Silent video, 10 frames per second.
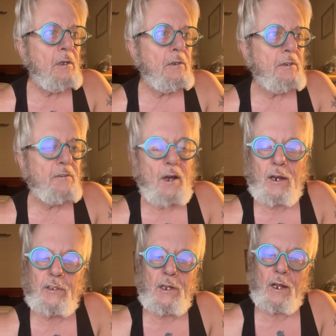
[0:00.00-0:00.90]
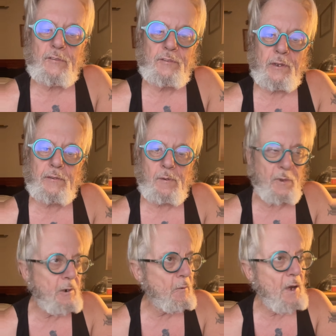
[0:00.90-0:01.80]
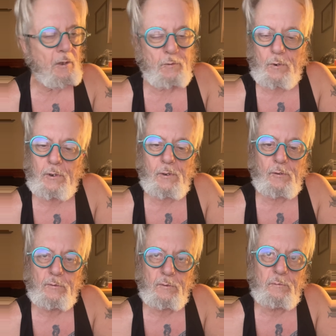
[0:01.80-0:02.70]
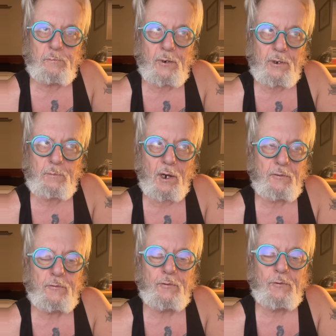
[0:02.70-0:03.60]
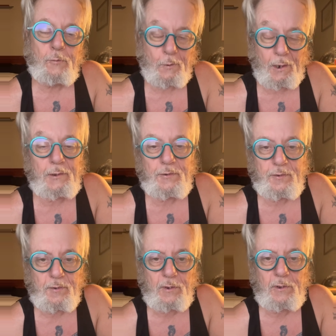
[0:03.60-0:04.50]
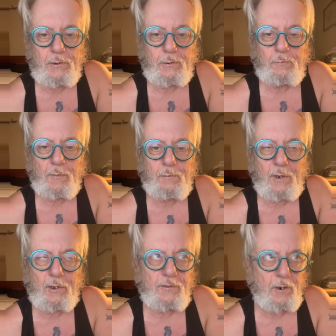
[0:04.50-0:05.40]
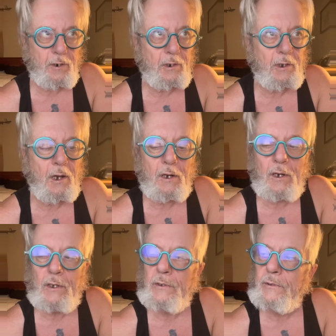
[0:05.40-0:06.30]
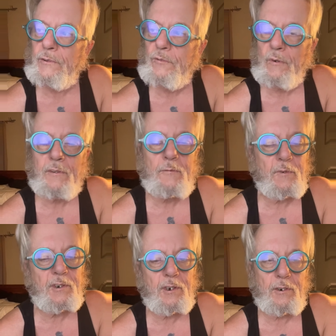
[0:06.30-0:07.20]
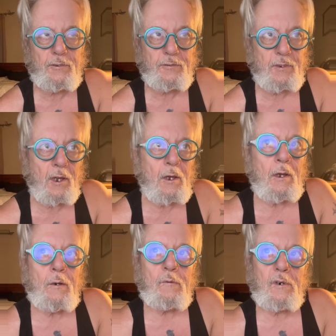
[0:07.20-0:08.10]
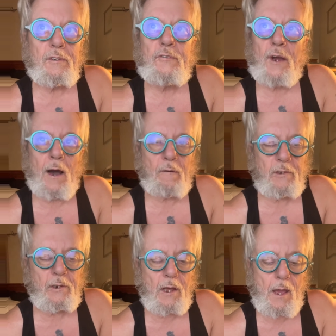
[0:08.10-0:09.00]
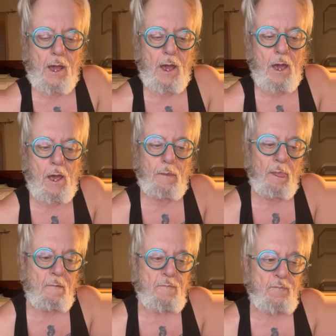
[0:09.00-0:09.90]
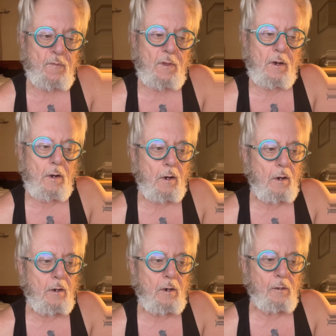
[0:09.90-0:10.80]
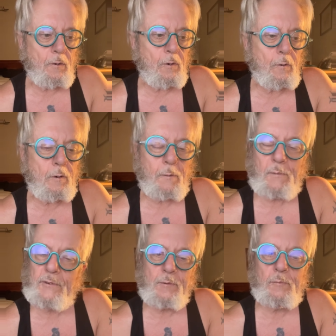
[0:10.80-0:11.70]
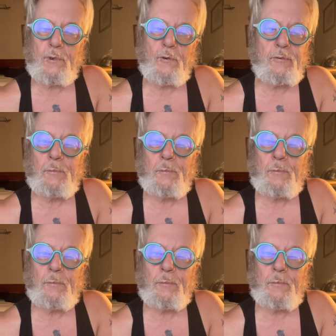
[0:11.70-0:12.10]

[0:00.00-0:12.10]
the entire United States. I've been around the world pretty much twice in my military, uh, 23 years worth of traveling, and uh, although I've been some beautiful